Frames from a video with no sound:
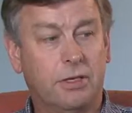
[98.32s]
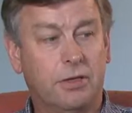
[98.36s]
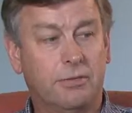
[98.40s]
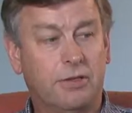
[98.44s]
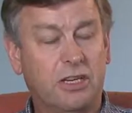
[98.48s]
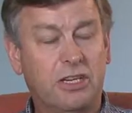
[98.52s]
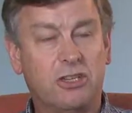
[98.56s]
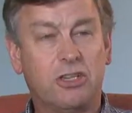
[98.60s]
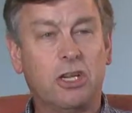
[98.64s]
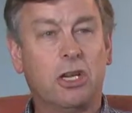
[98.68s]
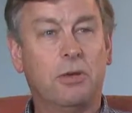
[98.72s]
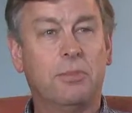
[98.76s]

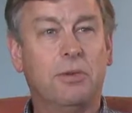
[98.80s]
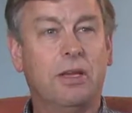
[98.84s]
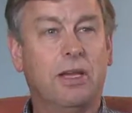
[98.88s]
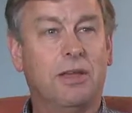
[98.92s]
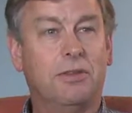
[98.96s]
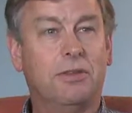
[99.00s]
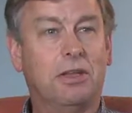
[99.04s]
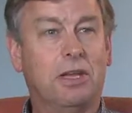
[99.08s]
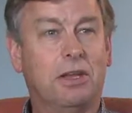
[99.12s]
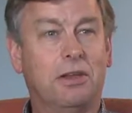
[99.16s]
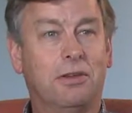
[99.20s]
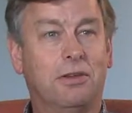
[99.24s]
They showed me at
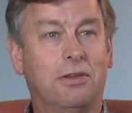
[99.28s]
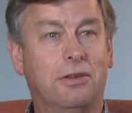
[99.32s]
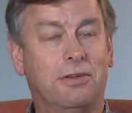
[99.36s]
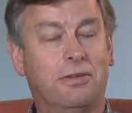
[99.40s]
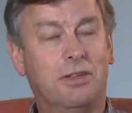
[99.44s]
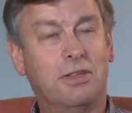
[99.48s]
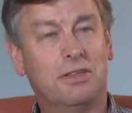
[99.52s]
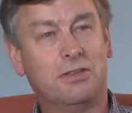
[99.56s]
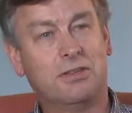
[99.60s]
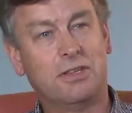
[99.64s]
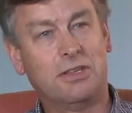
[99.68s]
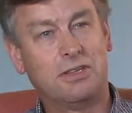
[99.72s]
the end
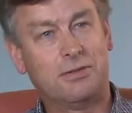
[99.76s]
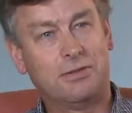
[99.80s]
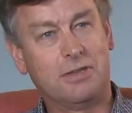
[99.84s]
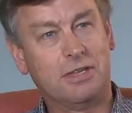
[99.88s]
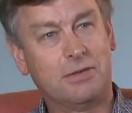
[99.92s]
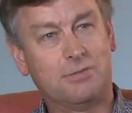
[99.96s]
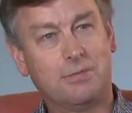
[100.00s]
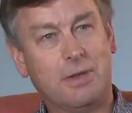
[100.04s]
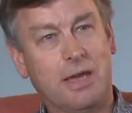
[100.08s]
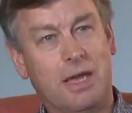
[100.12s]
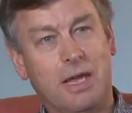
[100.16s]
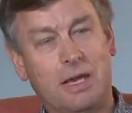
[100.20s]

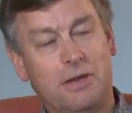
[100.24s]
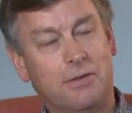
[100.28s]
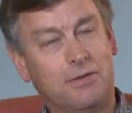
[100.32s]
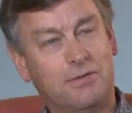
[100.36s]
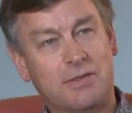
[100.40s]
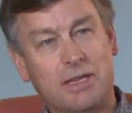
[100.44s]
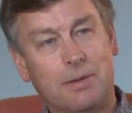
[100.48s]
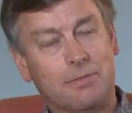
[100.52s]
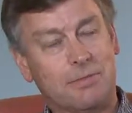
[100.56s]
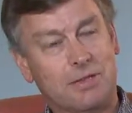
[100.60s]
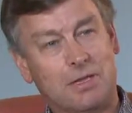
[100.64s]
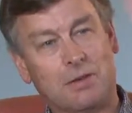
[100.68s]
this bag of
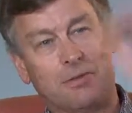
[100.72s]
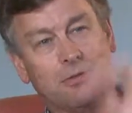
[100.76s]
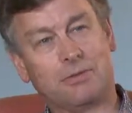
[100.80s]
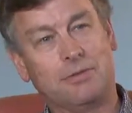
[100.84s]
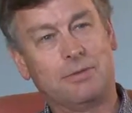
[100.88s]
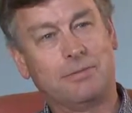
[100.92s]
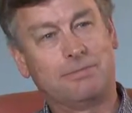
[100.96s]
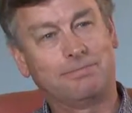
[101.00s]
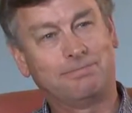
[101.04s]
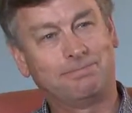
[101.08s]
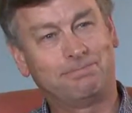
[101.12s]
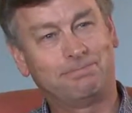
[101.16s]
stem cells
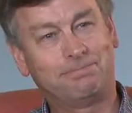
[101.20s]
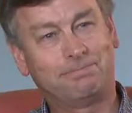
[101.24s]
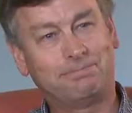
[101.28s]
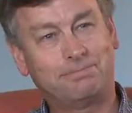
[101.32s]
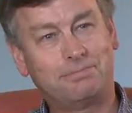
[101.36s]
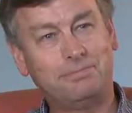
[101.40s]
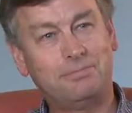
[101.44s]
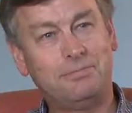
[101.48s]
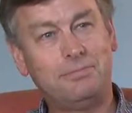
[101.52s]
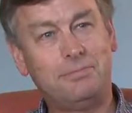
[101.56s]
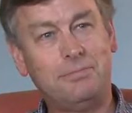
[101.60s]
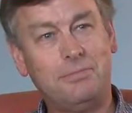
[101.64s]

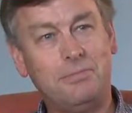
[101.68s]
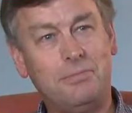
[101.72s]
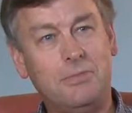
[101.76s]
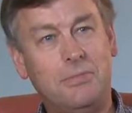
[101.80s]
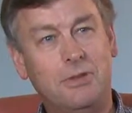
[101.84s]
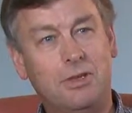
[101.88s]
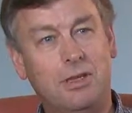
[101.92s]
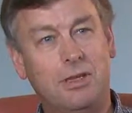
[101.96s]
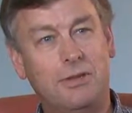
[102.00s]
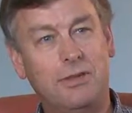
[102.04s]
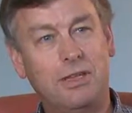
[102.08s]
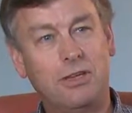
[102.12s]

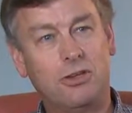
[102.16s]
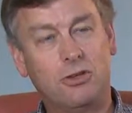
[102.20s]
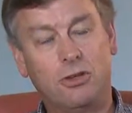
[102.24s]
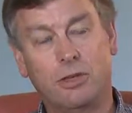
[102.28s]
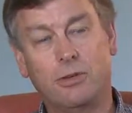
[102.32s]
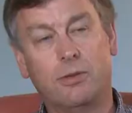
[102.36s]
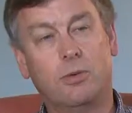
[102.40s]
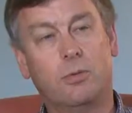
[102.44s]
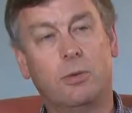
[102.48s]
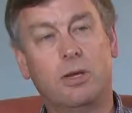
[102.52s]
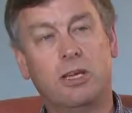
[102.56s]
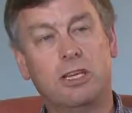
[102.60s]
and then took
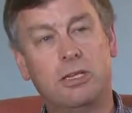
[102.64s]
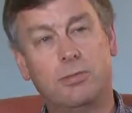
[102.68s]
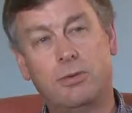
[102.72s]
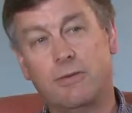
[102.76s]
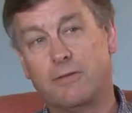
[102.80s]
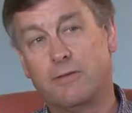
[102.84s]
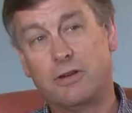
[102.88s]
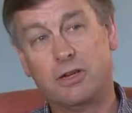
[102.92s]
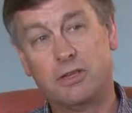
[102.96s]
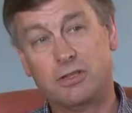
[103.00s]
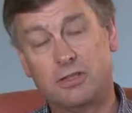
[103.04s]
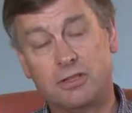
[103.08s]
them away to be
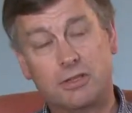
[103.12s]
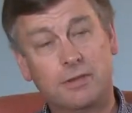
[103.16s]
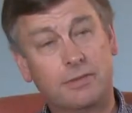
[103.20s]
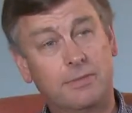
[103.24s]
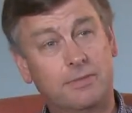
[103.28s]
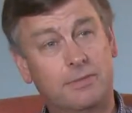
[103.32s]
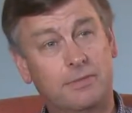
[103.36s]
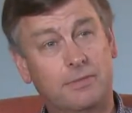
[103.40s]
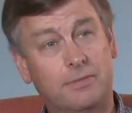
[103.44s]
frozen.